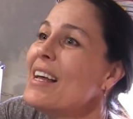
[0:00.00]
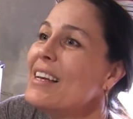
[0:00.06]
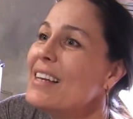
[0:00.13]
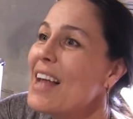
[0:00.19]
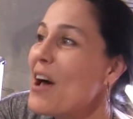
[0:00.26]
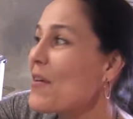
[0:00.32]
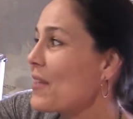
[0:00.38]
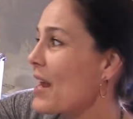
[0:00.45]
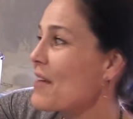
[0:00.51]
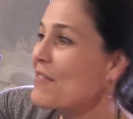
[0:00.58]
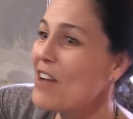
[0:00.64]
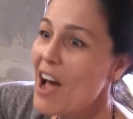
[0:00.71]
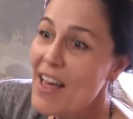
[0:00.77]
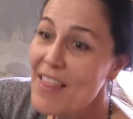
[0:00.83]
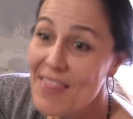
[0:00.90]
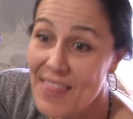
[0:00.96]
Now that I've
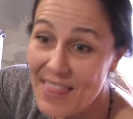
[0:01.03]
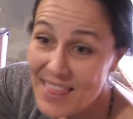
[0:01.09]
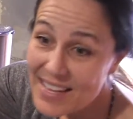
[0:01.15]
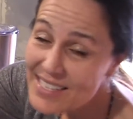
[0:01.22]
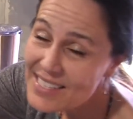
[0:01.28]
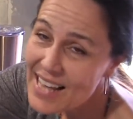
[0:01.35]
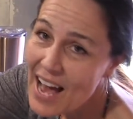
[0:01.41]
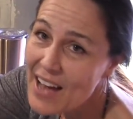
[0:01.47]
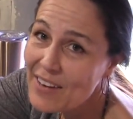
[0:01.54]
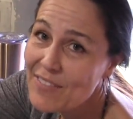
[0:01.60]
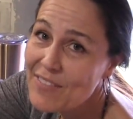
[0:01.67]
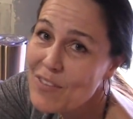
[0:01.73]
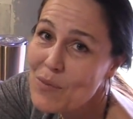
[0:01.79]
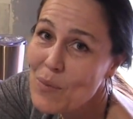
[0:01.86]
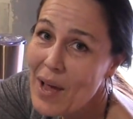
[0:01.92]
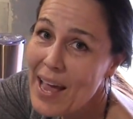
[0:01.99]
gotten this out
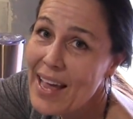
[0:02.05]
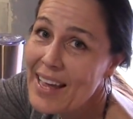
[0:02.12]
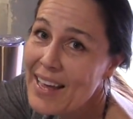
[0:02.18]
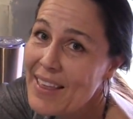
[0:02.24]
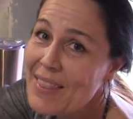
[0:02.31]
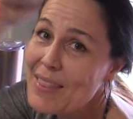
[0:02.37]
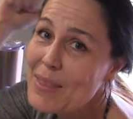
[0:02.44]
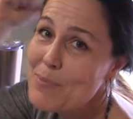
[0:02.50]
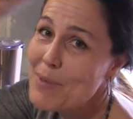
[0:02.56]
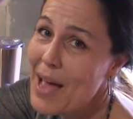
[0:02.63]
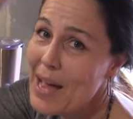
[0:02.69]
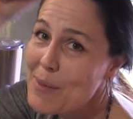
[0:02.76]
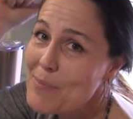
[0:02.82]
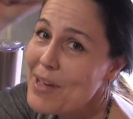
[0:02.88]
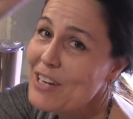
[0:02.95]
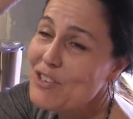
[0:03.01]
of the way in the
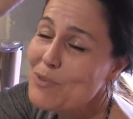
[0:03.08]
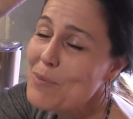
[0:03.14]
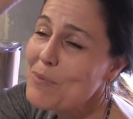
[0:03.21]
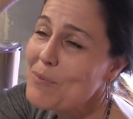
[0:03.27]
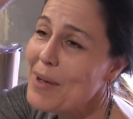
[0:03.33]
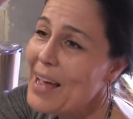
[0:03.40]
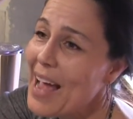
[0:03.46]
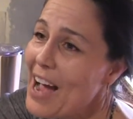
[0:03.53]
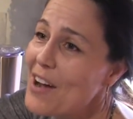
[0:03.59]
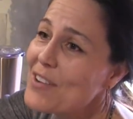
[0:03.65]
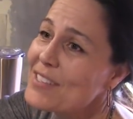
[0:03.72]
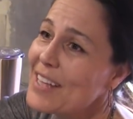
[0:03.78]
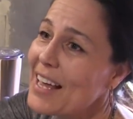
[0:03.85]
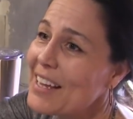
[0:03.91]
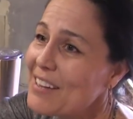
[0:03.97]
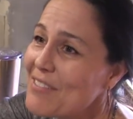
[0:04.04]
back bedroom of my
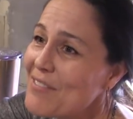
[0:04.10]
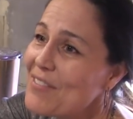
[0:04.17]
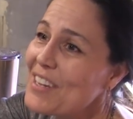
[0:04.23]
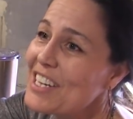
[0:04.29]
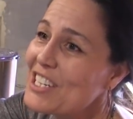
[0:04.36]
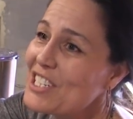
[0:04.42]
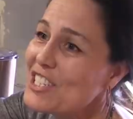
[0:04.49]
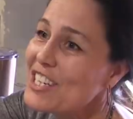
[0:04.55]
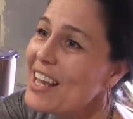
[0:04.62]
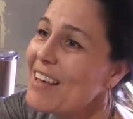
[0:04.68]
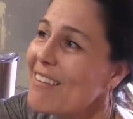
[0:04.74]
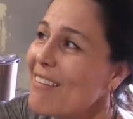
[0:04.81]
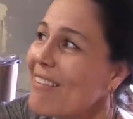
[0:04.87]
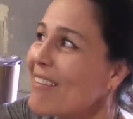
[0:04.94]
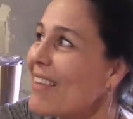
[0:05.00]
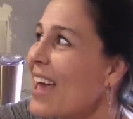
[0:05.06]
house, I can finish
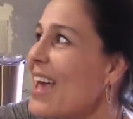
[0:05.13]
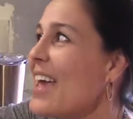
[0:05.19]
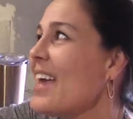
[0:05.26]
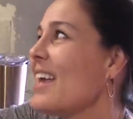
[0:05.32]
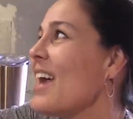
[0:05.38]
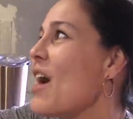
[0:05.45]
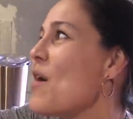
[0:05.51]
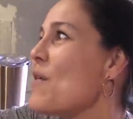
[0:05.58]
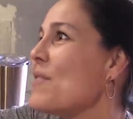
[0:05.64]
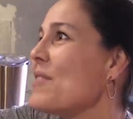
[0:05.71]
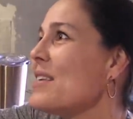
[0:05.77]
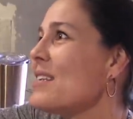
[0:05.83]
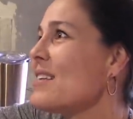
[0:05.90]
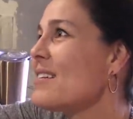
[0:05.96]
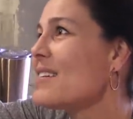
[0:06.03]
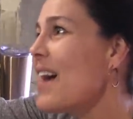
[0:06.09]
laying out
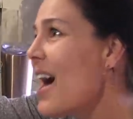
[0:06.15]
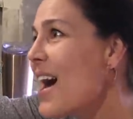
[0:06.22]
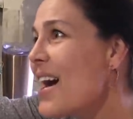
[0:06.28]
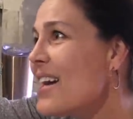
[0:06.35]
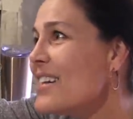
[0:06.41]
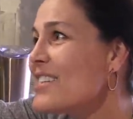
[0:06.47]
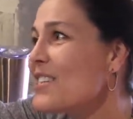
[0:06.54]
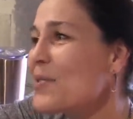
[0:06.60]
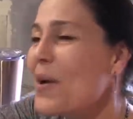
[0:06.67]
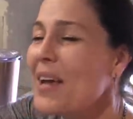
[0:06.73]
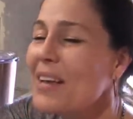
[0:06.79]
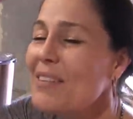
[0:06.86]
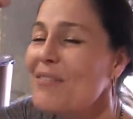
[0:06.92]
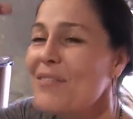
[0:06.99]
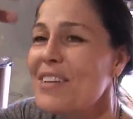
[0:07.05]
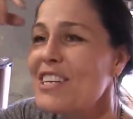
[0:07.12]
the sky so I
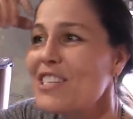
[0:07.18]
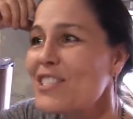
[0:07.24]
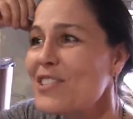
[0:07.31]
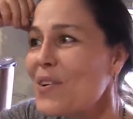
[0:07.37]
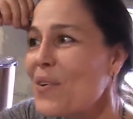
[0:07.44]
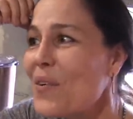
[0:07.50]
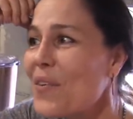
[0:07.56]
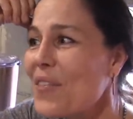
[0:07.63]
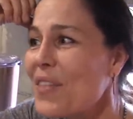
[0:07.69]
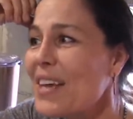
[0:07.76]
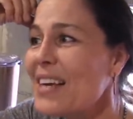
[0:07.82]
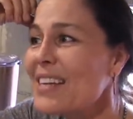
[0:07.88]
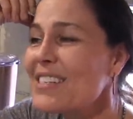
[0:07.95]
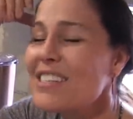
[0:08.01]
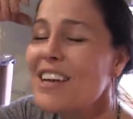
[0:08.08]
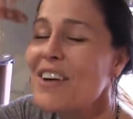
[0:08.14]
can finish the whole
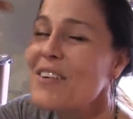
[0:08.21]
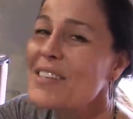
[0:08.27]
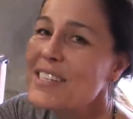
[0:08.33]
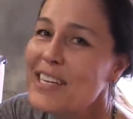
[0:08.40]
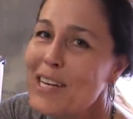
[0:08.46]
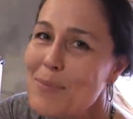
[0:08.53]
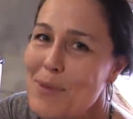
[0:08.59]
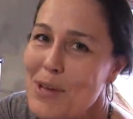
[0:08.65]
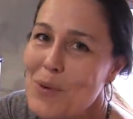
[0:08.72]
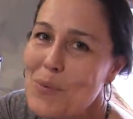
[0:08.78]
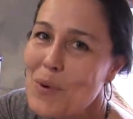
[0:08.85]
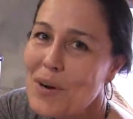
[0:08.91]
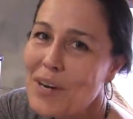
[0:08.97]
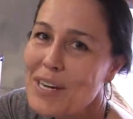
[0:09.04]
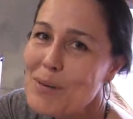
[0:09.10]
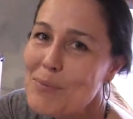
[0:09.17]
thing. So it's going to be a
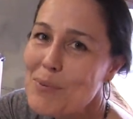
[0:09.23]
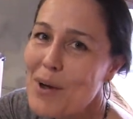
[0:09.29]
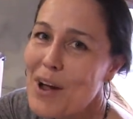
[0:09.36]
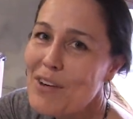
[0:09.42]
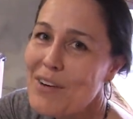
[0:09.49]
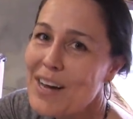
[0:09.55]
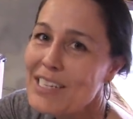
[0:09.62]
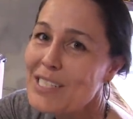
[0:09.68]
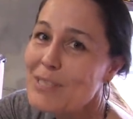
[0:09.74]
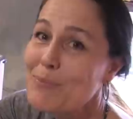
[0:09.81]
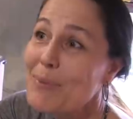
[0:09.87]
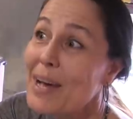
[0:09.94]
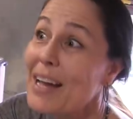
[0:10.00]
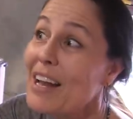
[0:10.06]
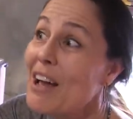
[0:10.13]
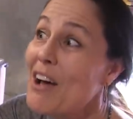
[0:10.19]
work in progress,
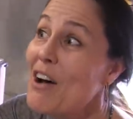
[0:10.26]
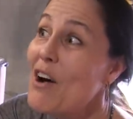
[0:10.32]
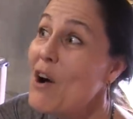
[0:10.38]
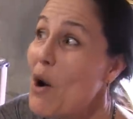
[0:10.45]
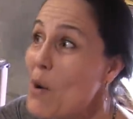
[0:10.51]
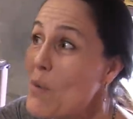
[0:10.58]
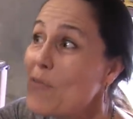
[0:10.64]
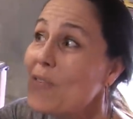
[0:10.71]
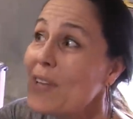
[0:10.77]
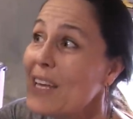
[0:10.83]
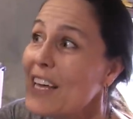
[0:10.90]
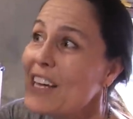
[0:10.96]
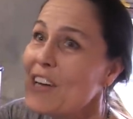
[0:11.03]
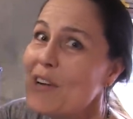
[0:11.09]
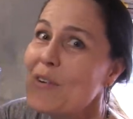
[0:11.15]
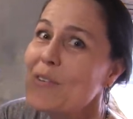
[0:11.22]
but hopefully
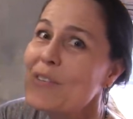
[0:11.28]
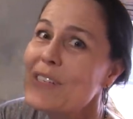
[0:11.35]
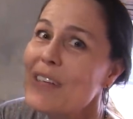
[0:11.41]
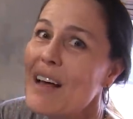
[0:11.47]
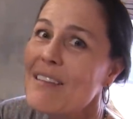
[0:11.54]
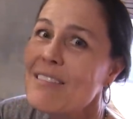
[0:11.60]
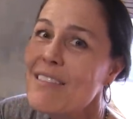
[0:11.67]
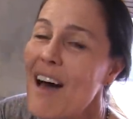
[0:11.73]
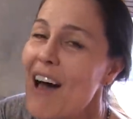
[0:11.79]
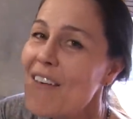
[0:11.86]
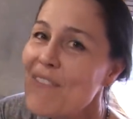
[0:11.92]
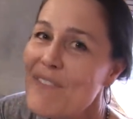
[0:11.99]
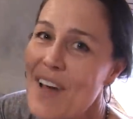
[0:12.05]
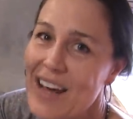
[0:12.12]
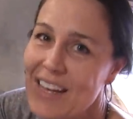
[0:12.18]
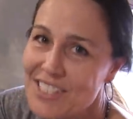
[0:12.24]
it goes a lot
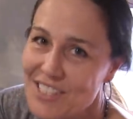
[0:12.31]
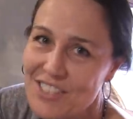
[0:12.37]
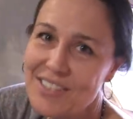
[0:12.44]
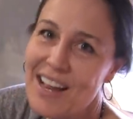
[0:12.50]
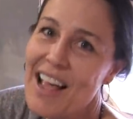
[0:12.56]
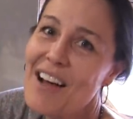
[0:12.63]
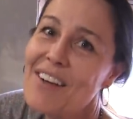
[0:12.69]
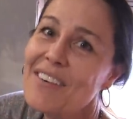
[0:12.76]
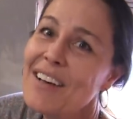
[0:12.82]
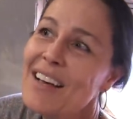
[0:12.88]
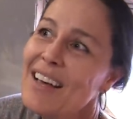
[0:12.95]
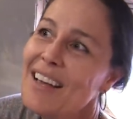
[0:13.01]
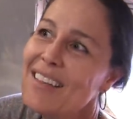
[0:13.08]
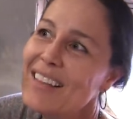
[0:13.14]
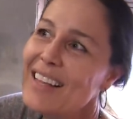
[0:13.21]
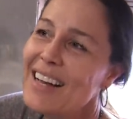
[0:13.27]
faster now
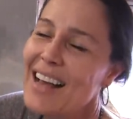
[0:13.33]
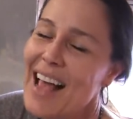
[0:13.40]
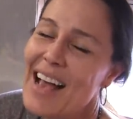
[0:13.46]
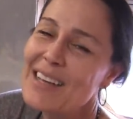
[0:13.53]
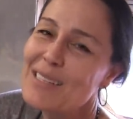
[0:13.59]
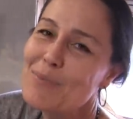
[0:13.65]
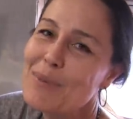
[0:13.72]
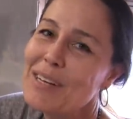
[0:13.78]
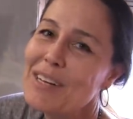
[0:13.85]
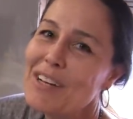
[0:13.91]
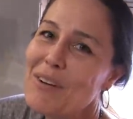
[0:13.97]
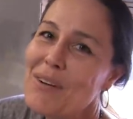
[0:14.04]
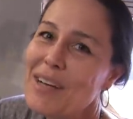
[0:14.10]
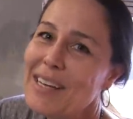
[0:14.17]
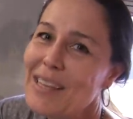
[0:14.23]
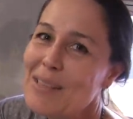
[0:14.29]
than it has been
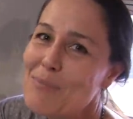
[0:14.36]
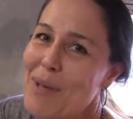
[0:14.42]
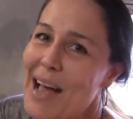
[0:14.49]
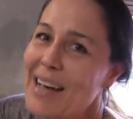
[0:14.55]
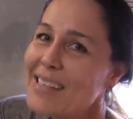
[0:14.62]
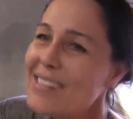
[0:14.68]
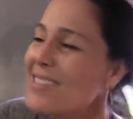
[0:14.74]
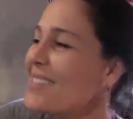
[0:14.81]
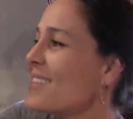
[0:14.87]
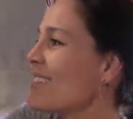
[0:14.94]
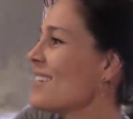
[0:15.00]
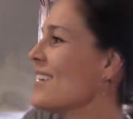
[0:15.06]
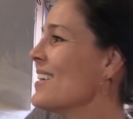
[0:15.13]
going in the past.